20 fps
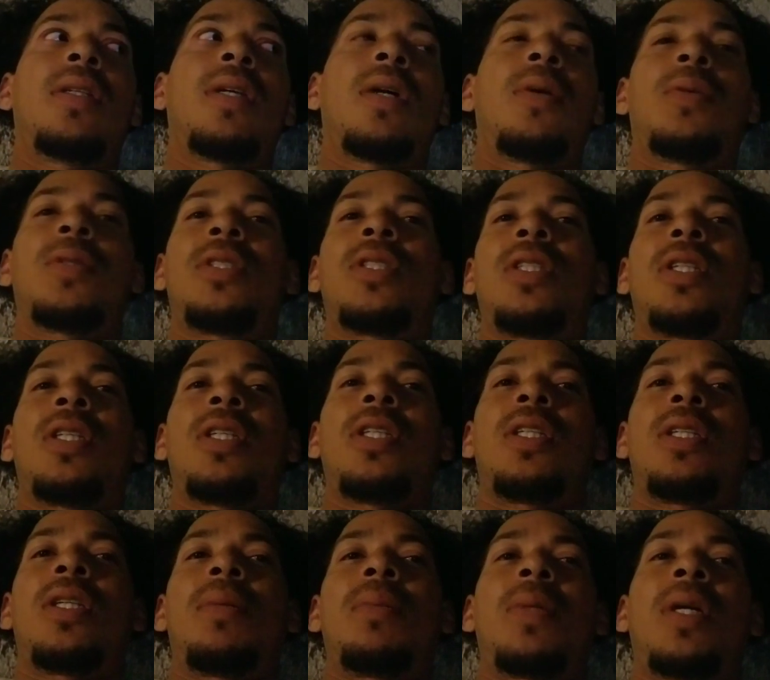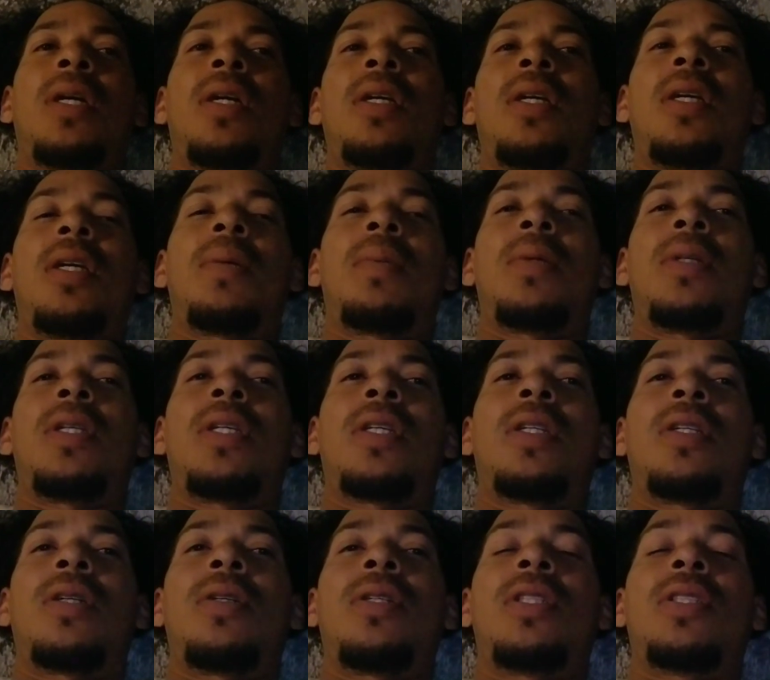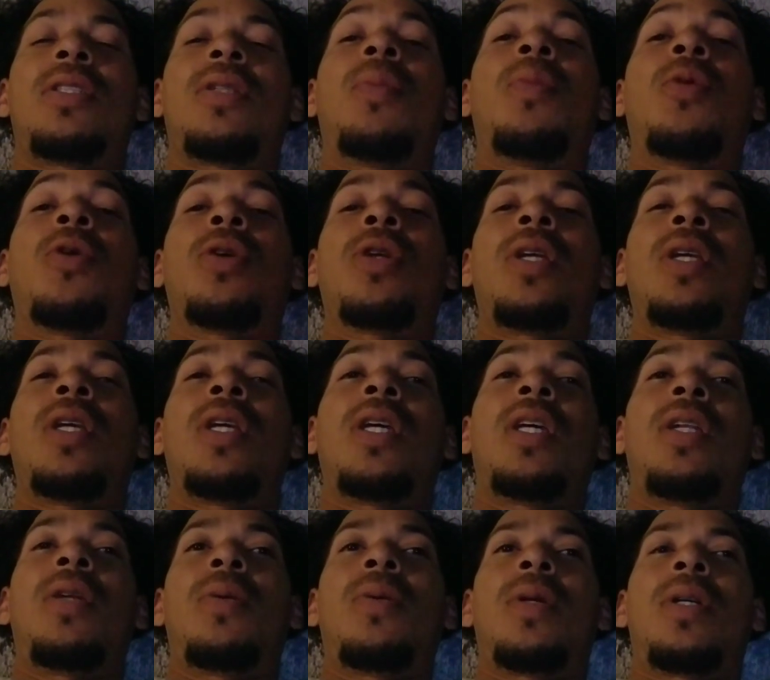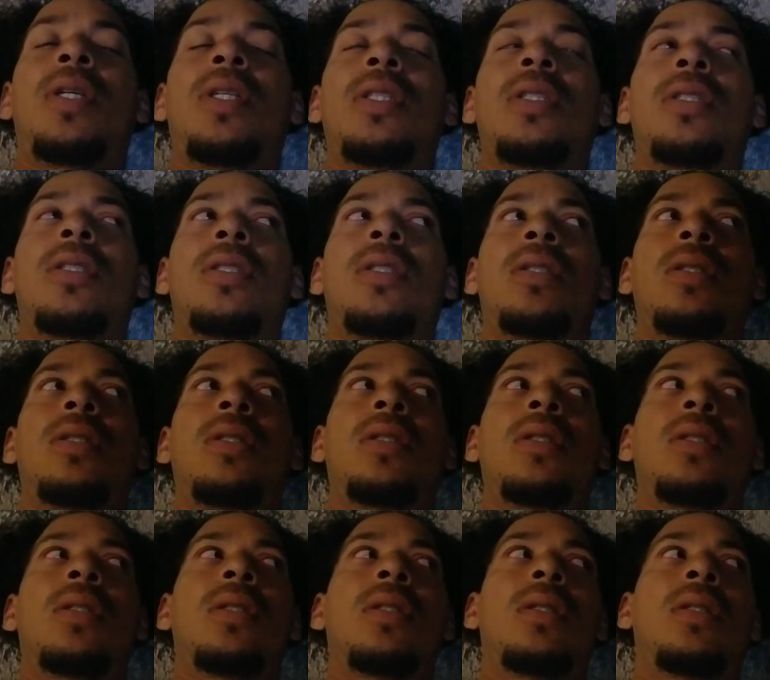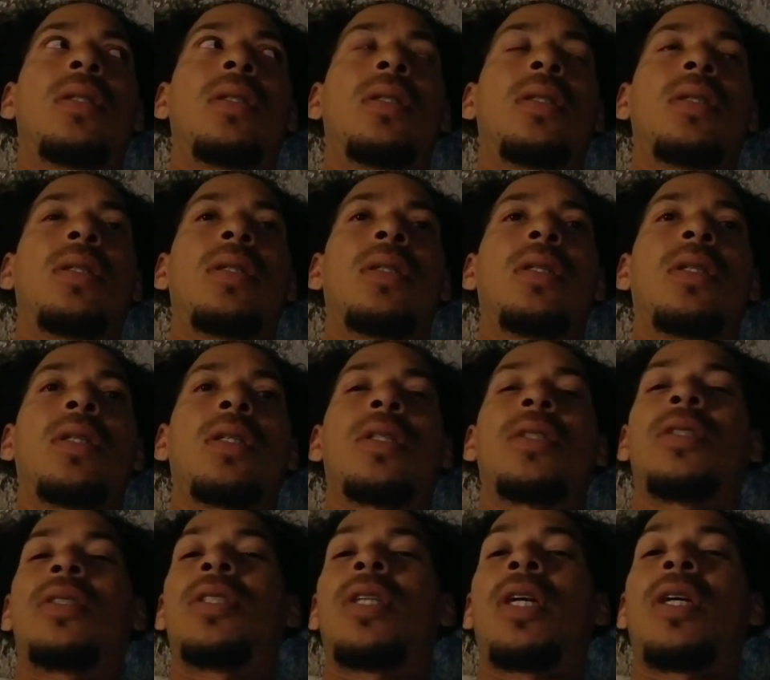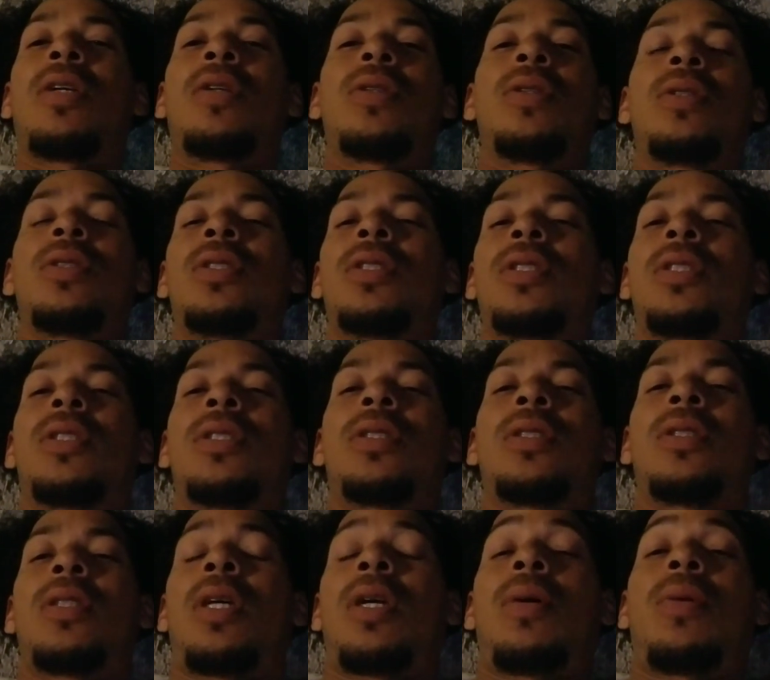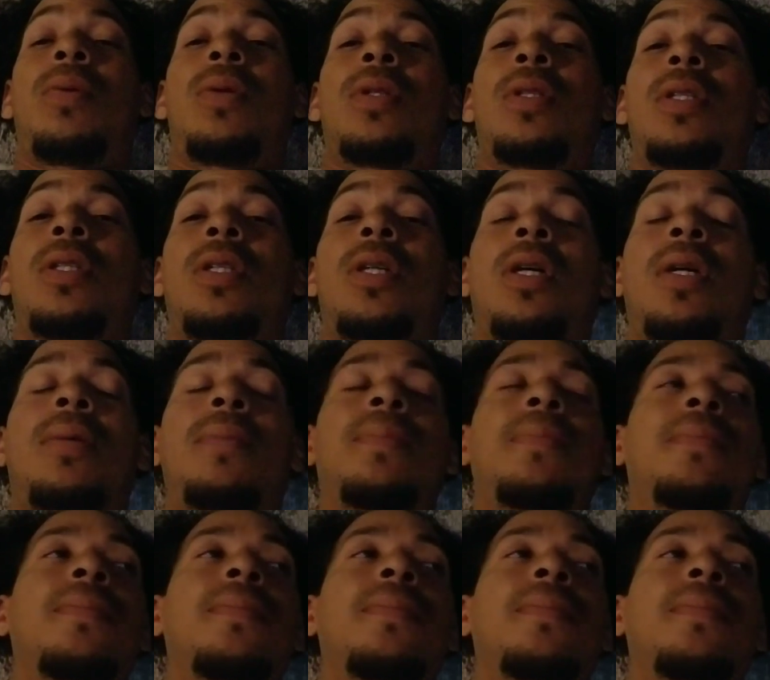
I'm not able to get loaded until morning anyways, because night crew just not worth the time.